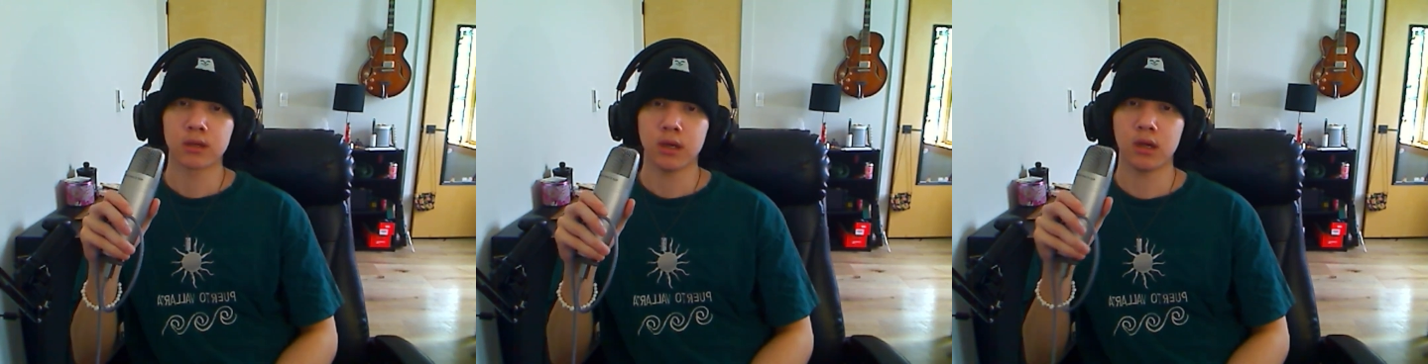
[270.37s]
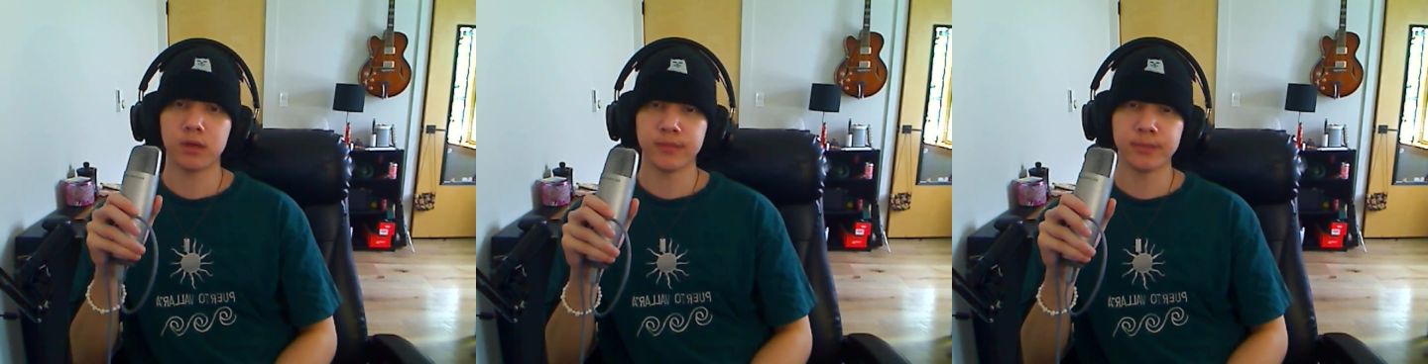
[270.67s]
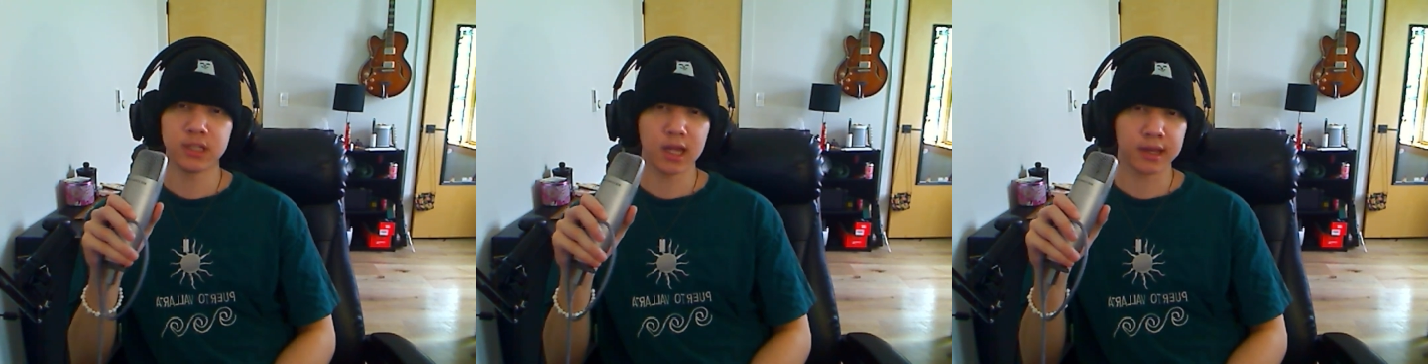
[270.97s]
Maybe
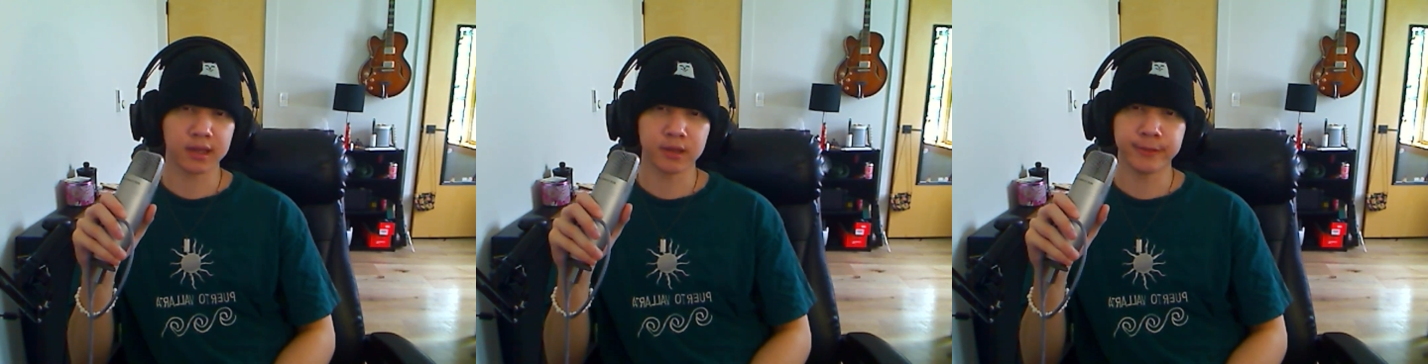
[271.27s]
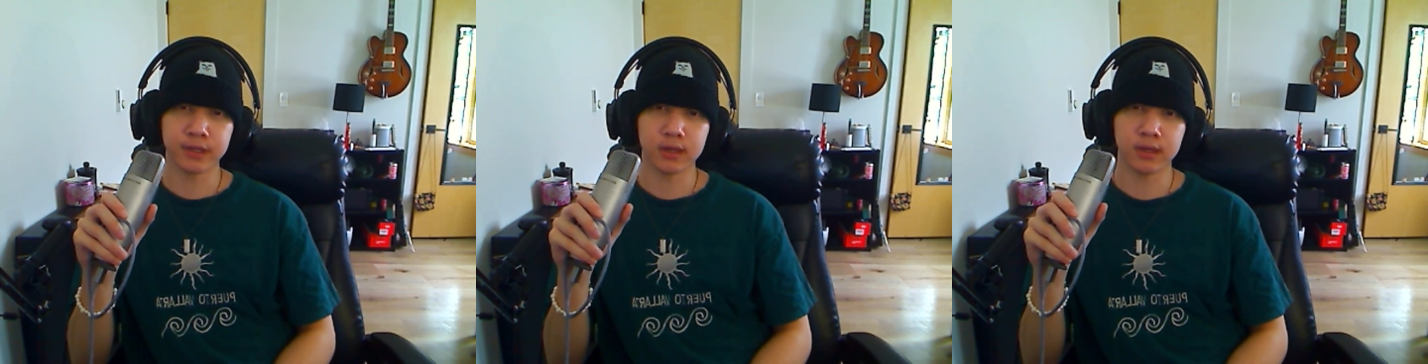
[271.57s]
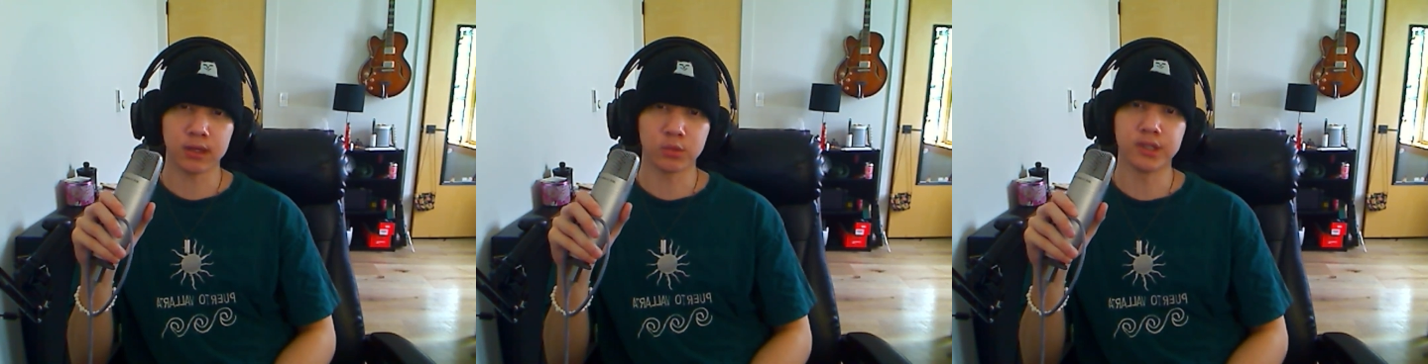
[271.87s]
lacking a bit in
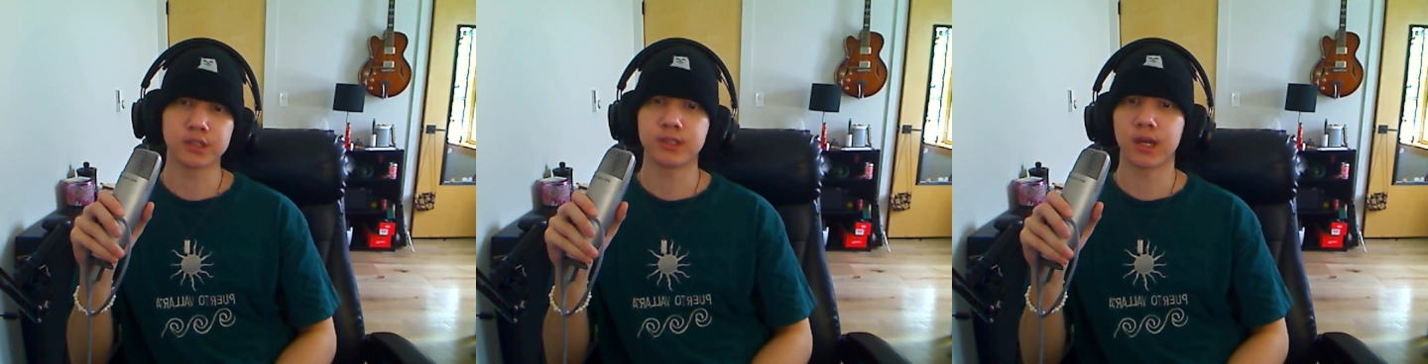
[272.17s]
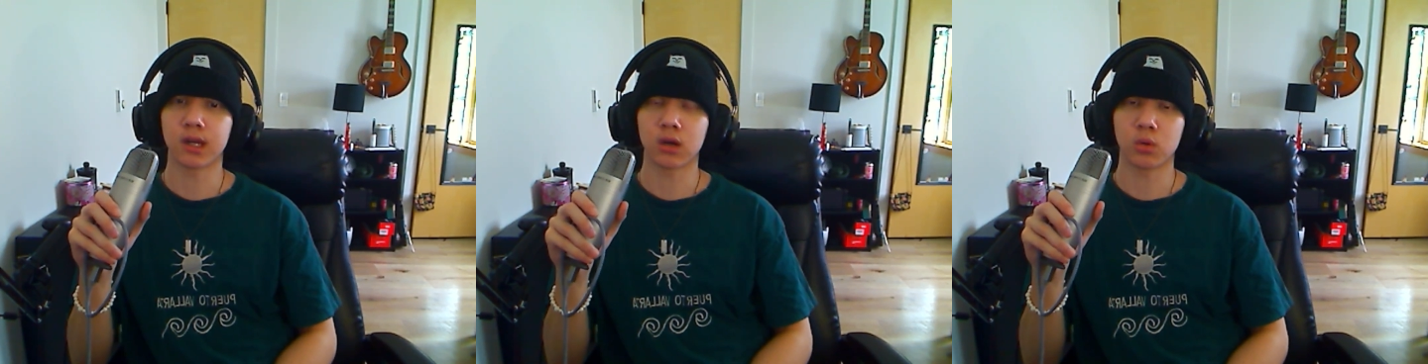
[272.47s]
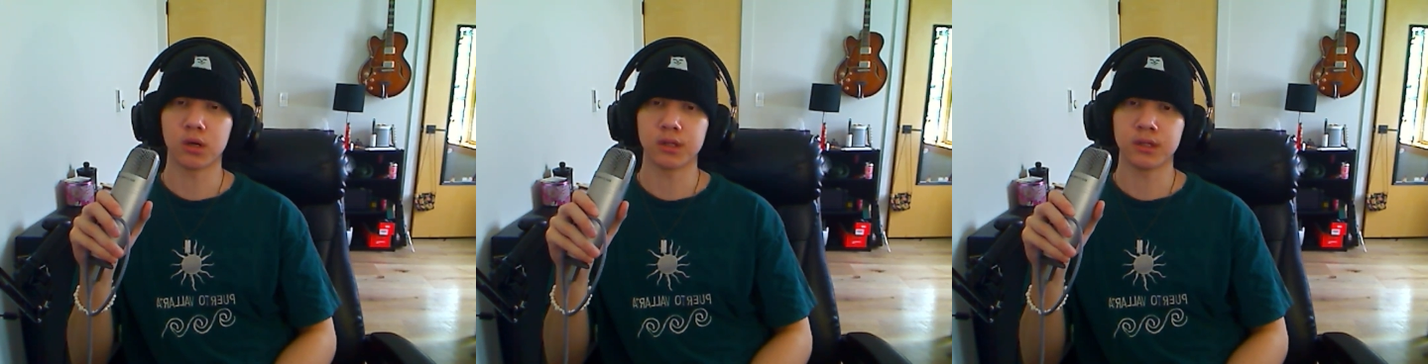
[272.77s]
a real standout
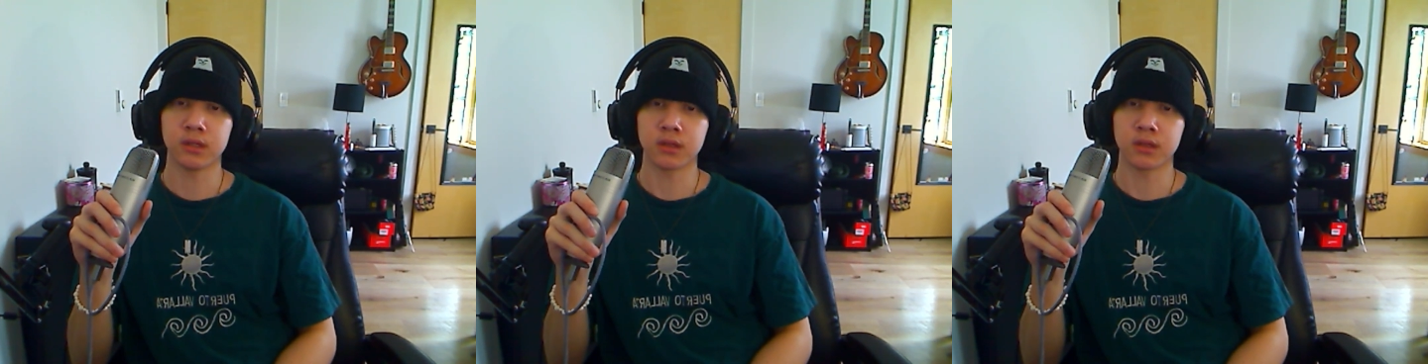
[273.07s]
quality,